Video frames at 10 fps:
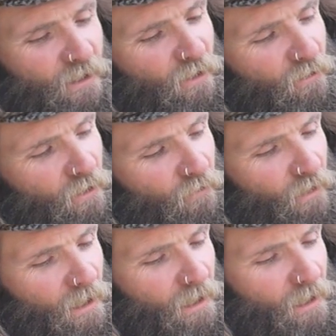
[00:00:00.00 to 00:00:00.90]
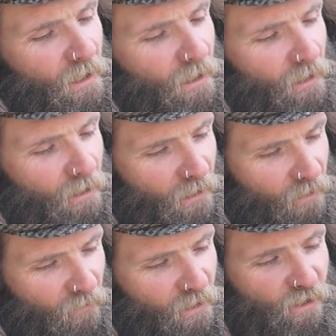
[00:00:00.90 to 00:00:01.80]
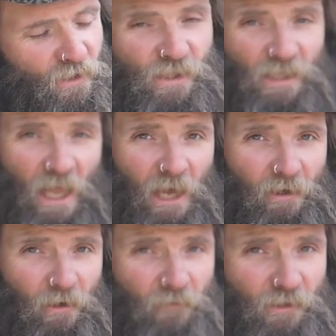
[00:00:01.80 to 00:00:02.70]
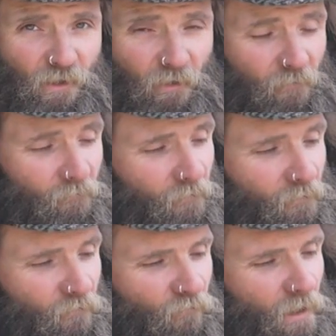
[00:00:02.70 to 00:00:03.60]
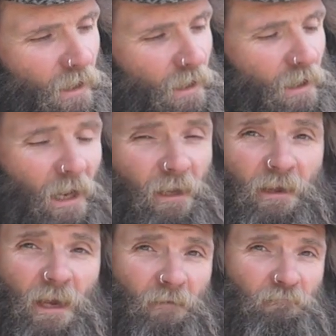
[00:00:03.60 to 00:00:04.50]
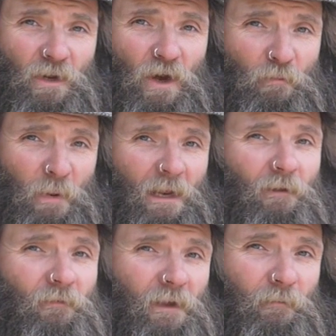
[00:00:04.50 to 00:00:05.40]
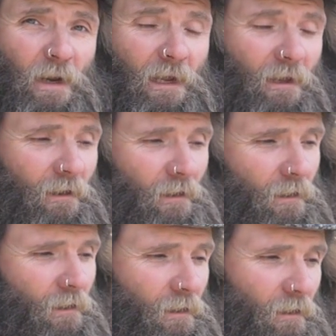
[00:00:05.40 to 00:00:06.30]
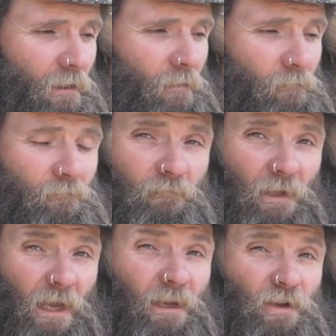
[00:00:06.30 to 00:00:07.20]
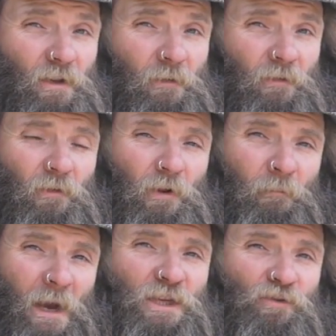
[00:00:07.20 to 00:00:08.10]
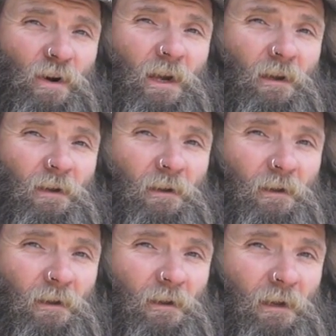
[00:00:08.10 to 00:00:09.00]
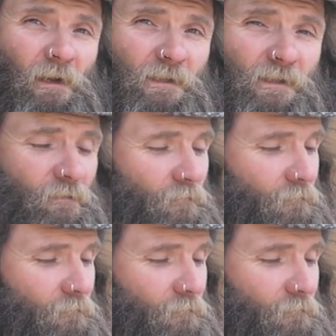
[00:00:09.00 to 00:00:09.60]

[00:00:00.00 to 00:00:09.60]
is you really just slide over stuff, and you get no pedal feedback like you do if you've got a bash ring. It's